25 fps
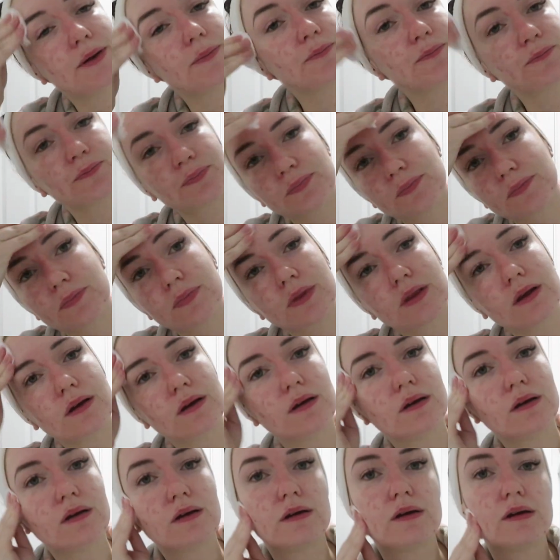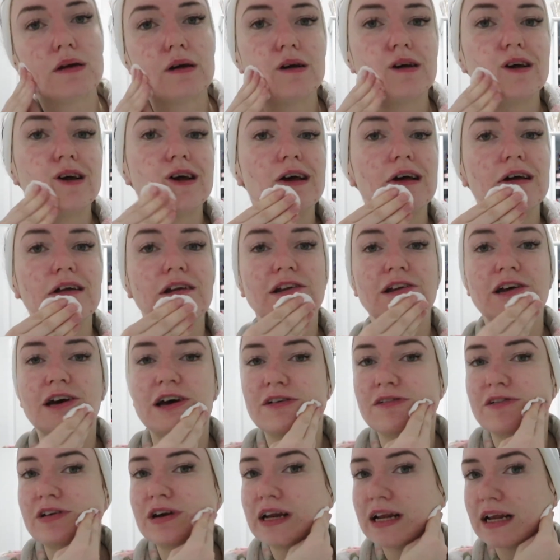it. And I
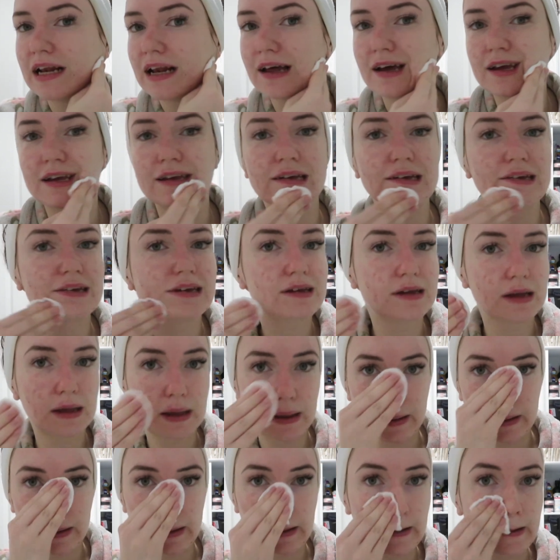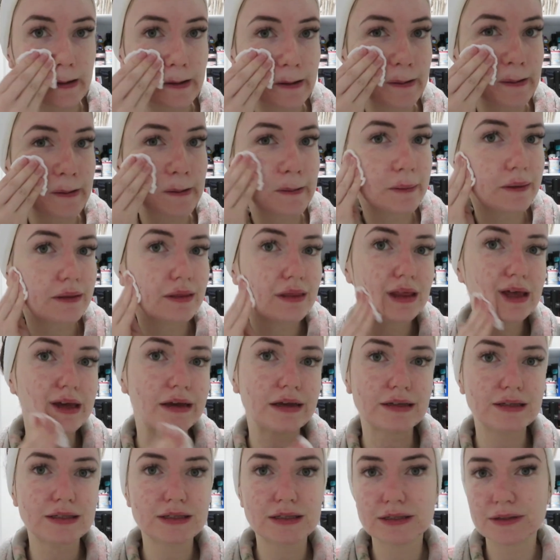really like
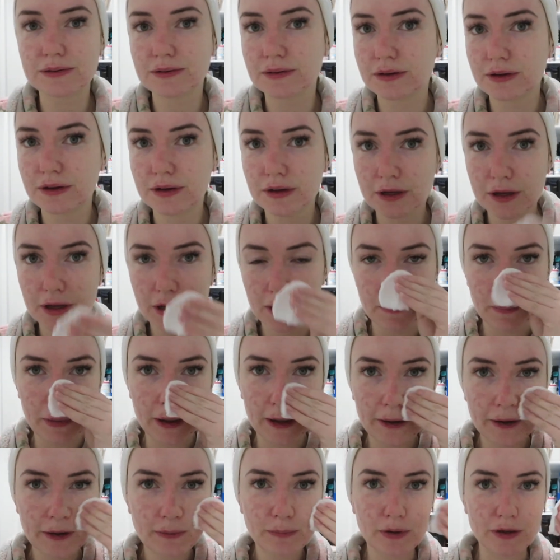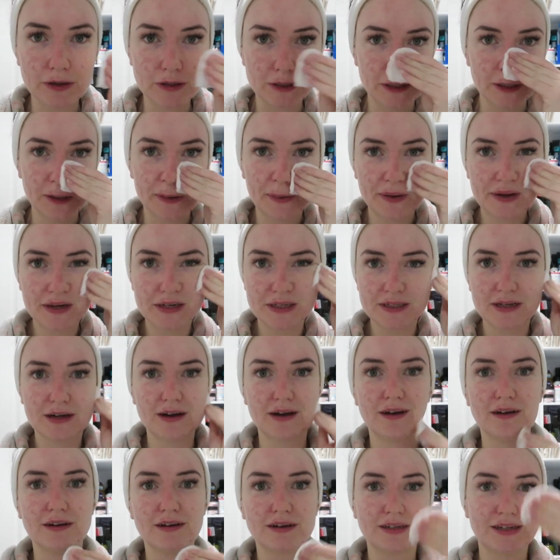this. My eyebrows look quite
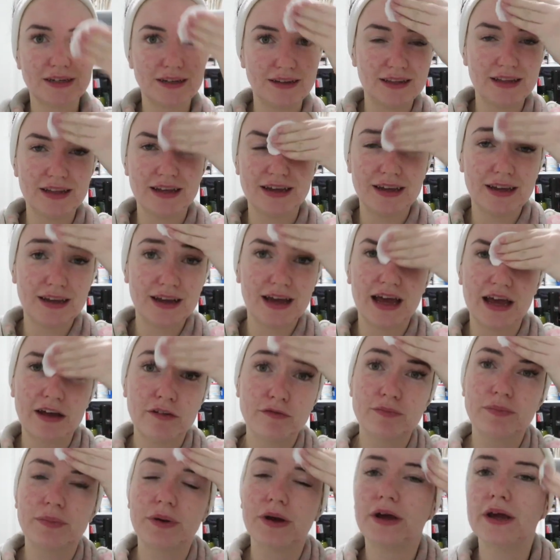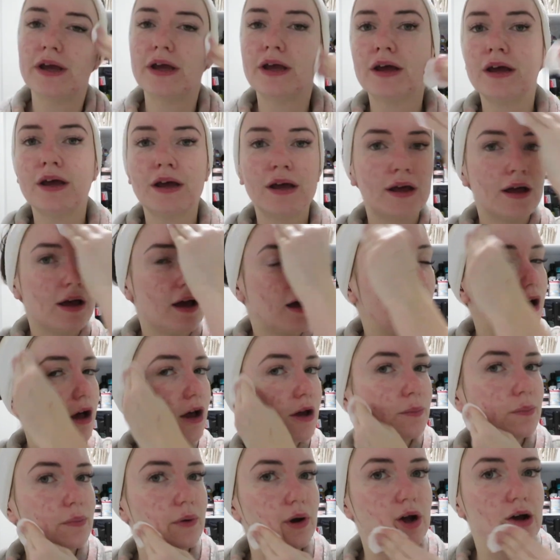dark, don't they? I have my
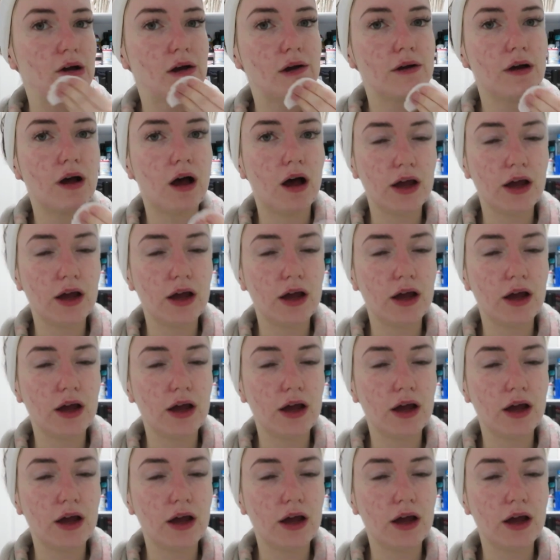eyebrows